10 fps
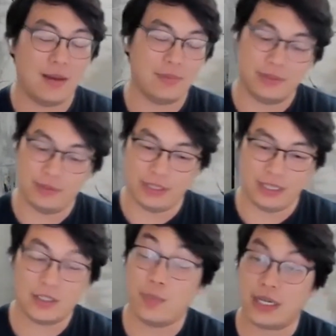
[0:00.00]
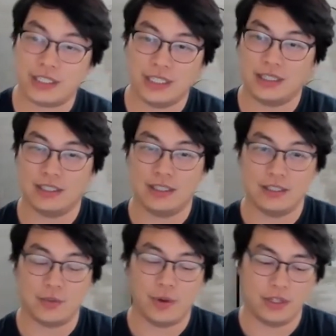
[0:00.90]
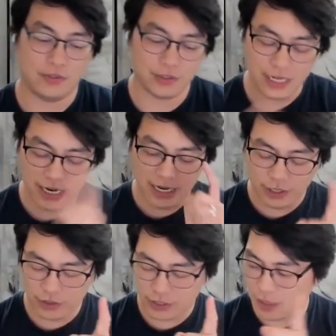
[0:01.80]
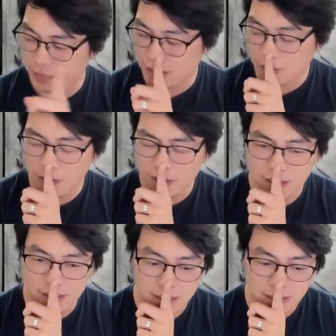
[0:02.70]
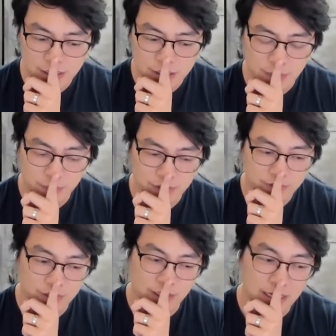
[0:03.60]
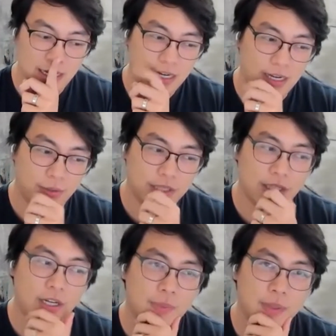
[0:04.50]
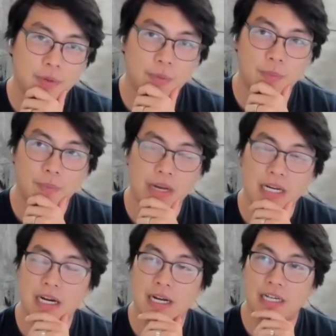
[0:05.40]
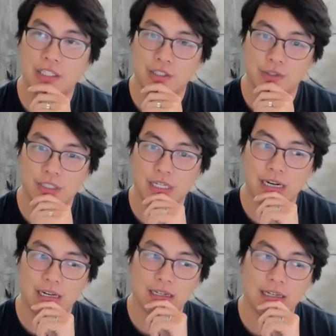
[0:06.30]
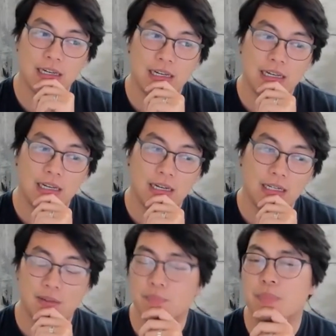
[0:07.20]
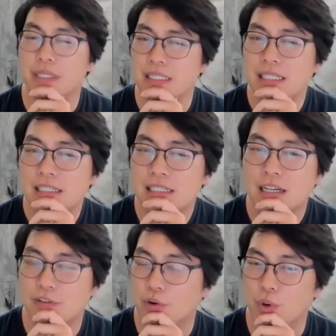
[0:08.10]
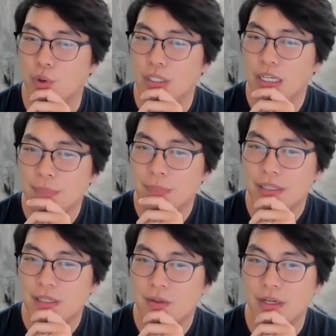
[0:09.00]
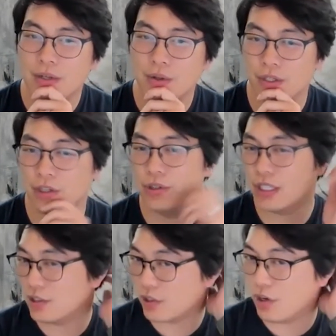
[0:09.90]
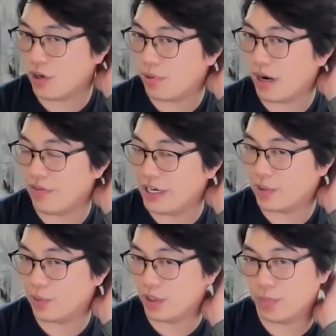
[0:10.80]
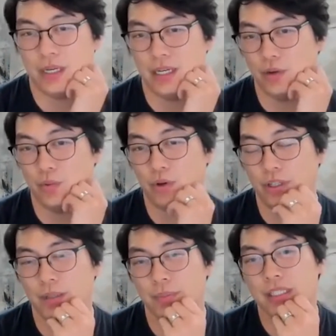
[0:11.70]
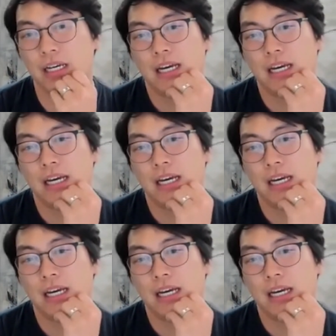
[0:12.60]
absolutely, especially at these small levels. Another topic I wanted to touch on briefly, because a lot of people may not actually understand the business of a roll up. right? Or usually these are called private equity or PE roll-ups,